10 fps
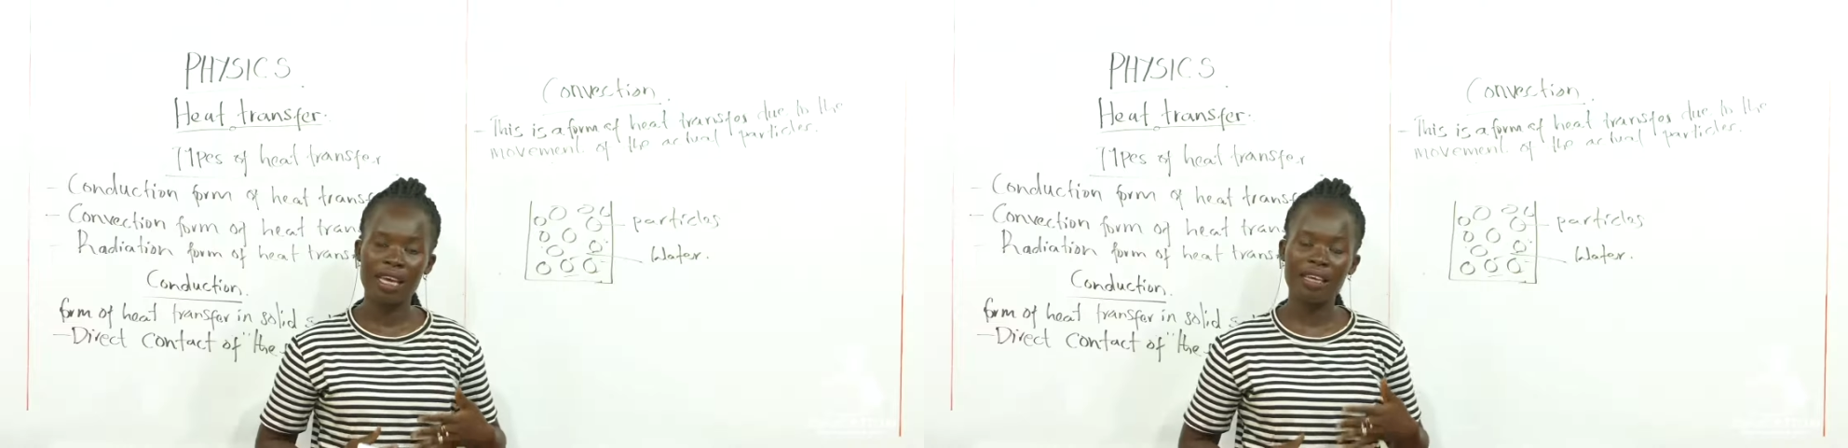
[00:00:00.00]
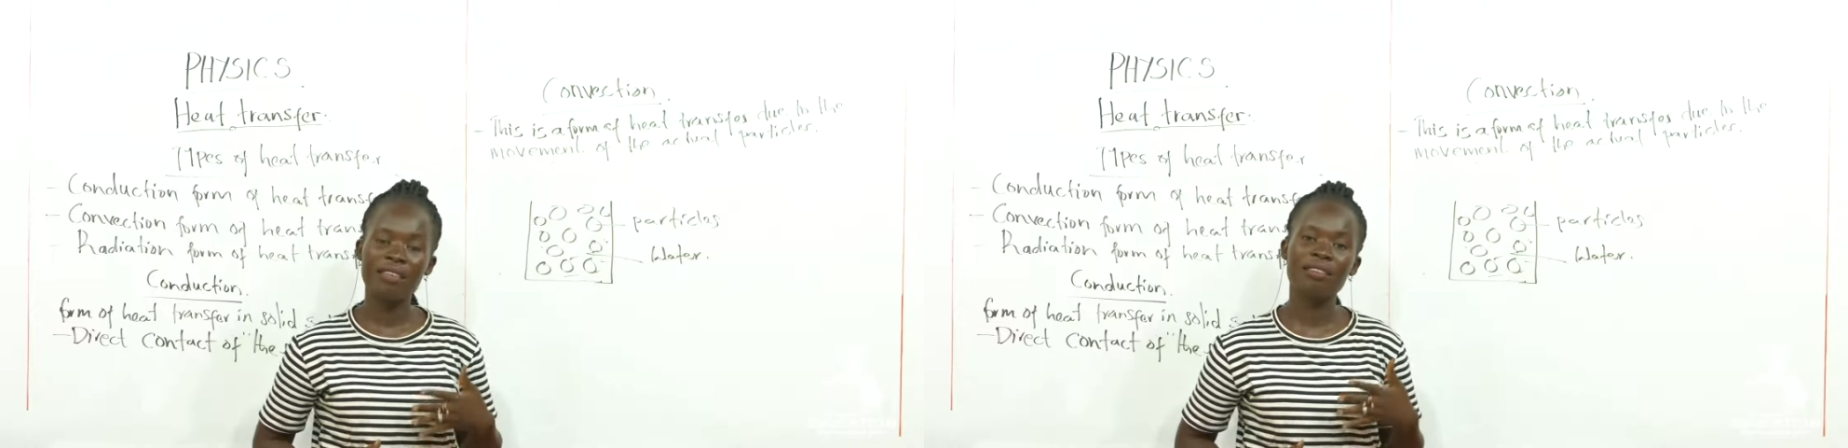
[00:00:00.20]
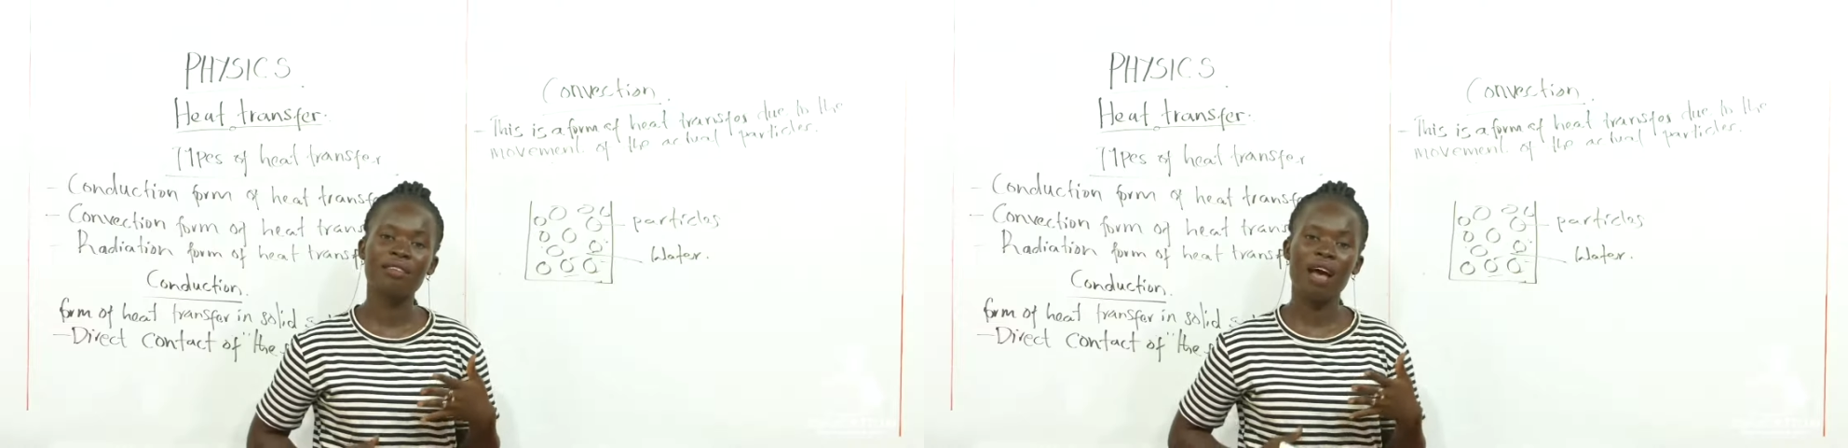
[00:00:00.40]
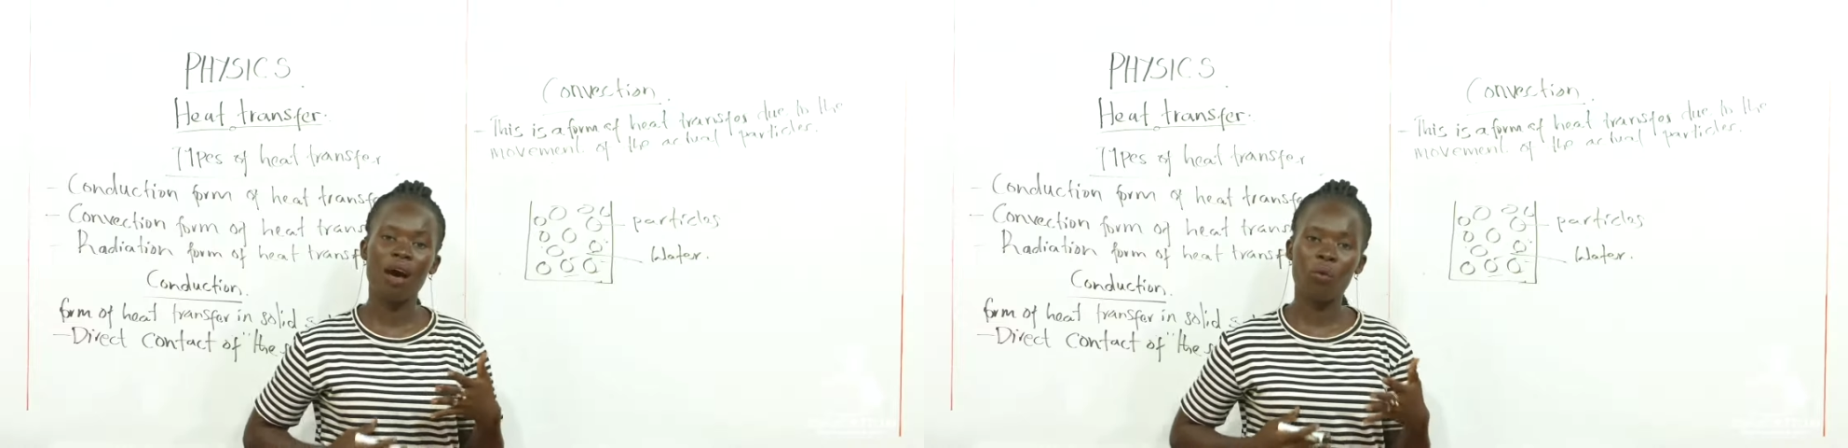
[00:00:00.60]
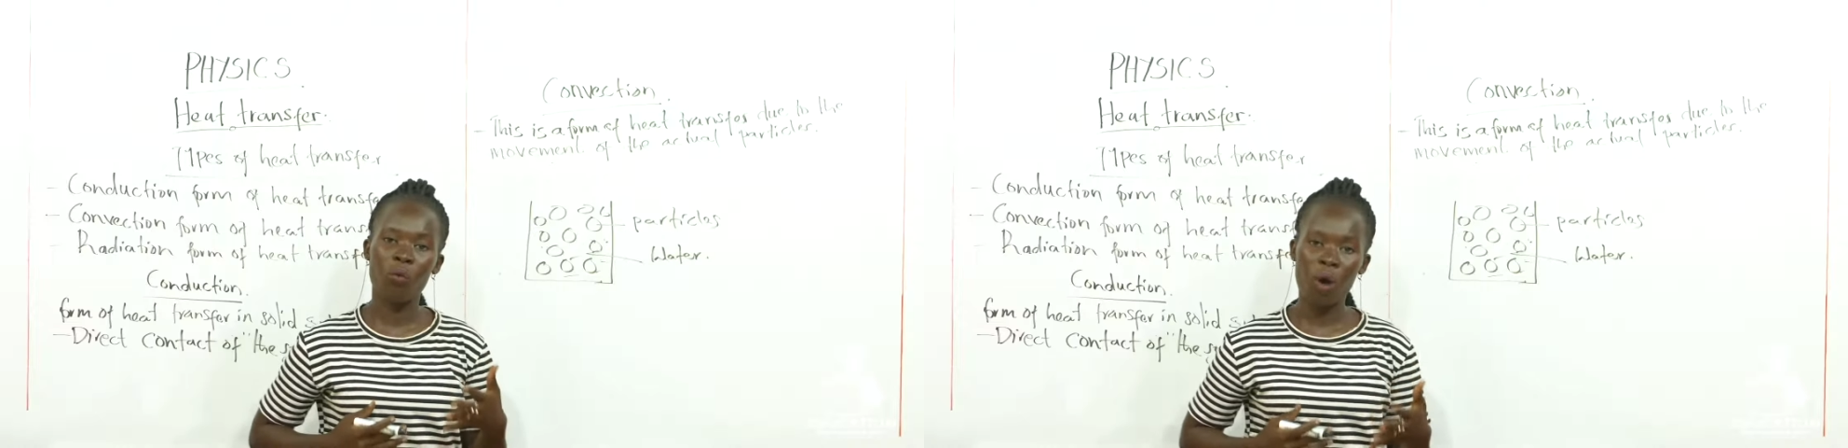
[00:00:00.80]
is
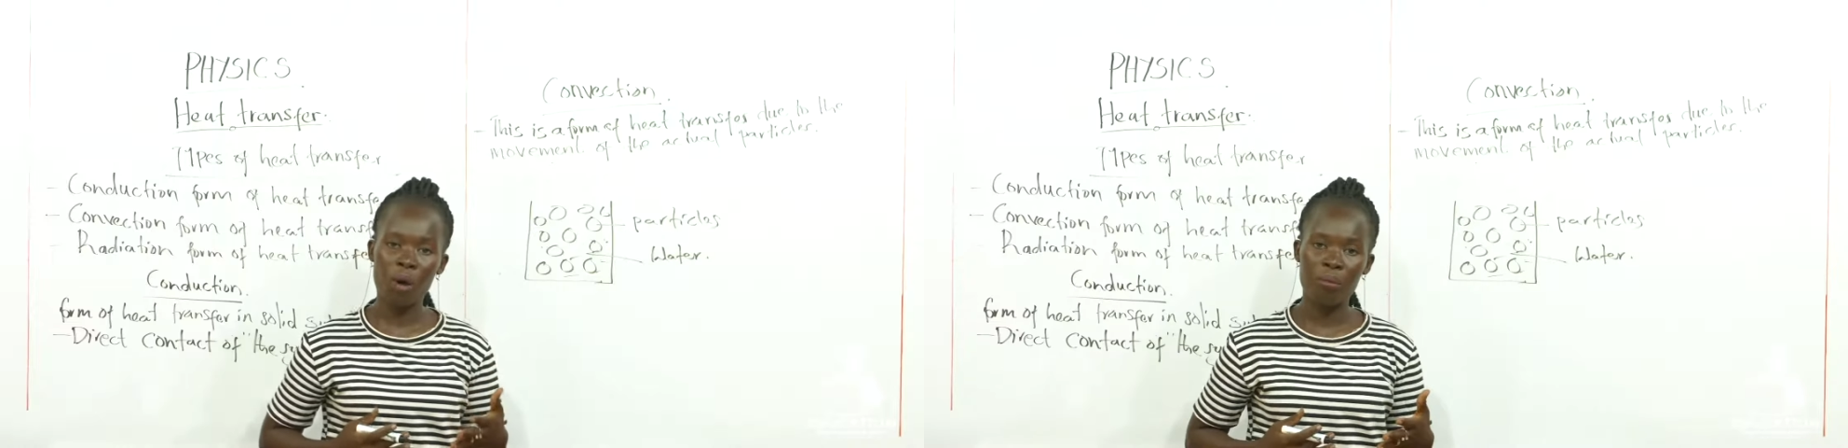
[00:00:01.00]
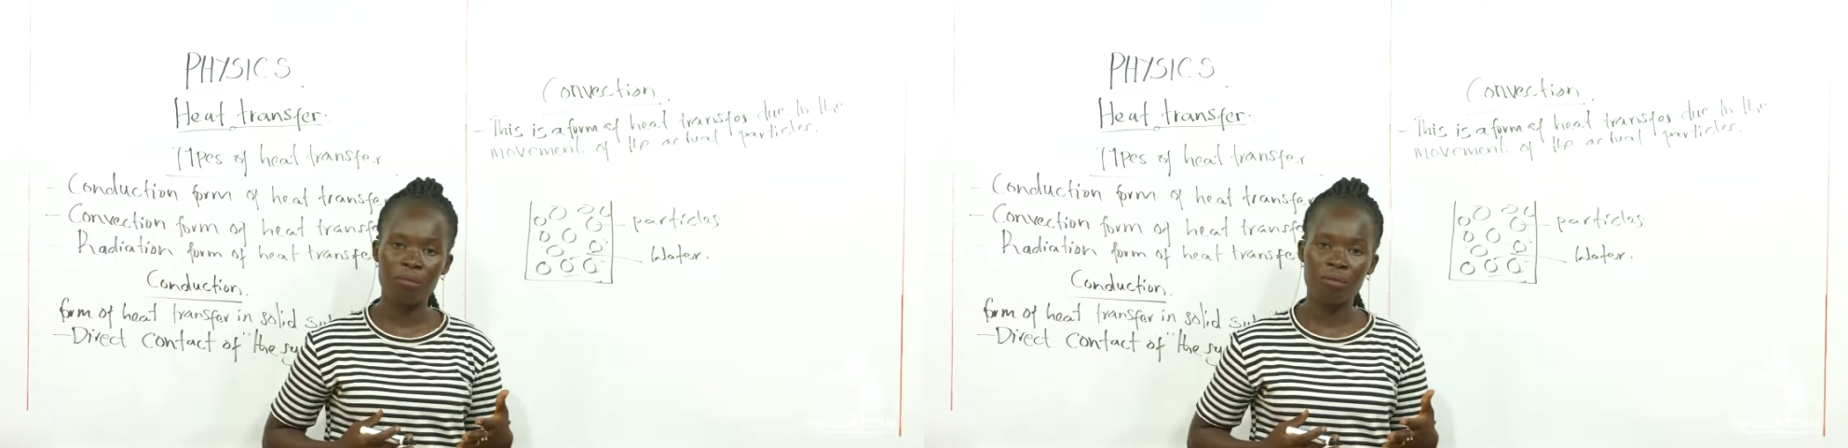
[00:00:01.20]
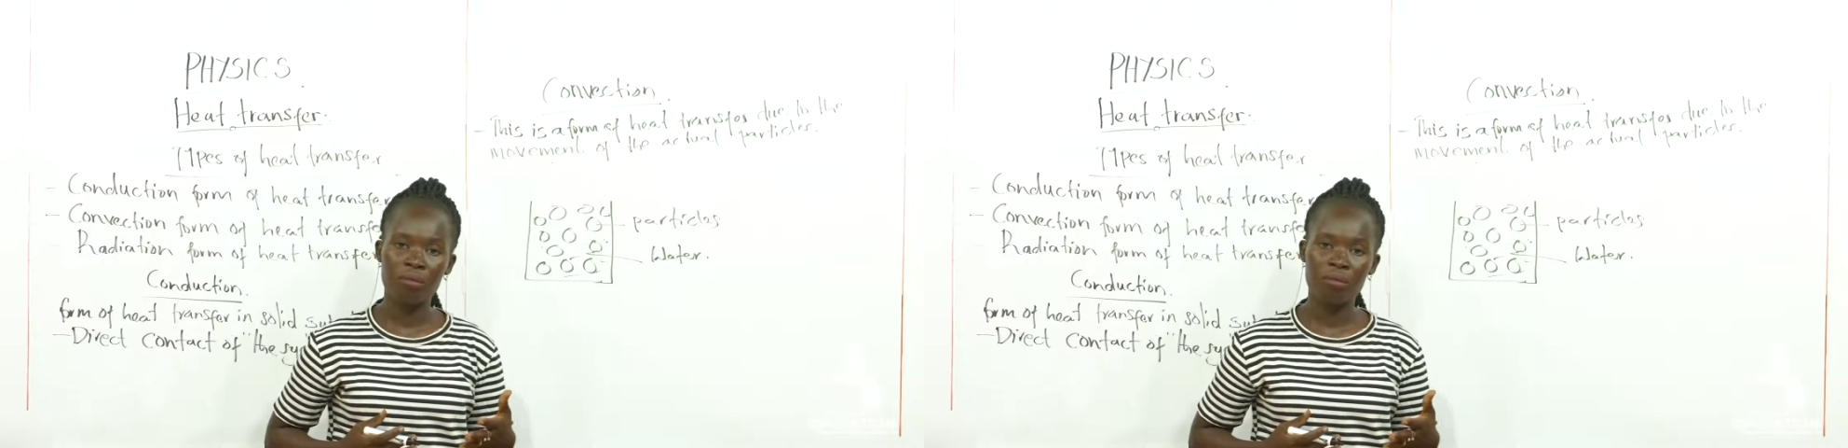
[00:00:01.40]
warm,